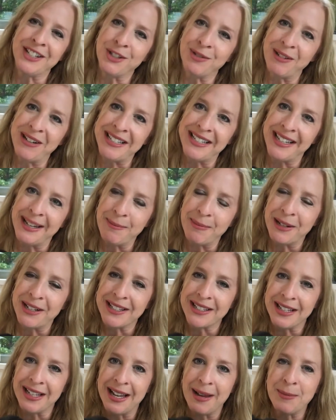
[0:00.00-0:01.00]
just recently
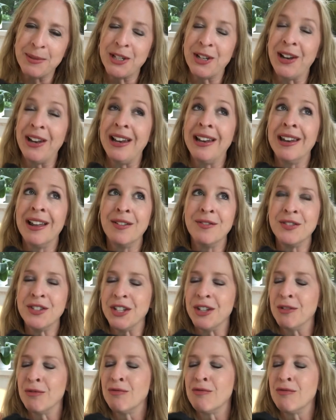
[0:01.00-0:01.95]
because I absolutely loved it.